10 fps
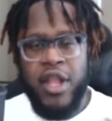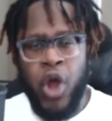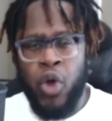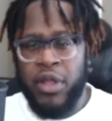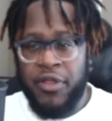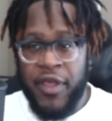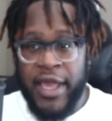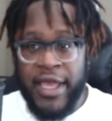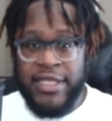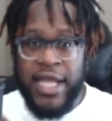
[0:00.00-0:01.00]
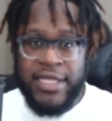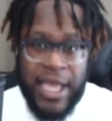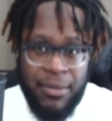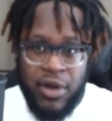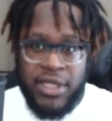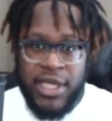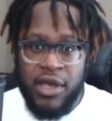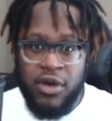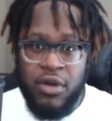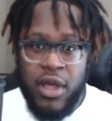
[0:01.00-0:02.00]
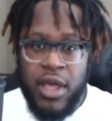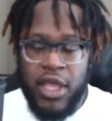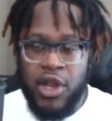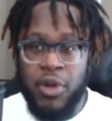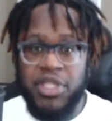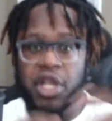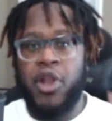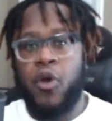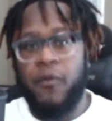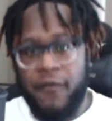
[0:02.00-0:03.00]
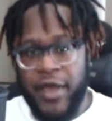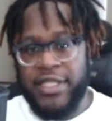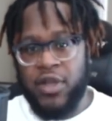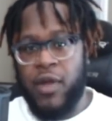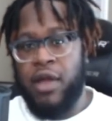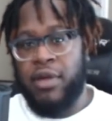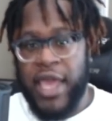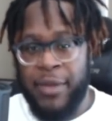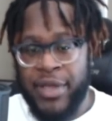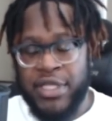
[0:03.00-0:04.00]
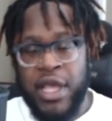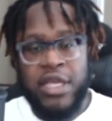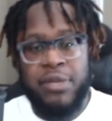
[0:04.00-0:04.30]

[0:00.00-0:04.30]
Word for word: The only thing is that Tate Martell, you know, is a known face around campus.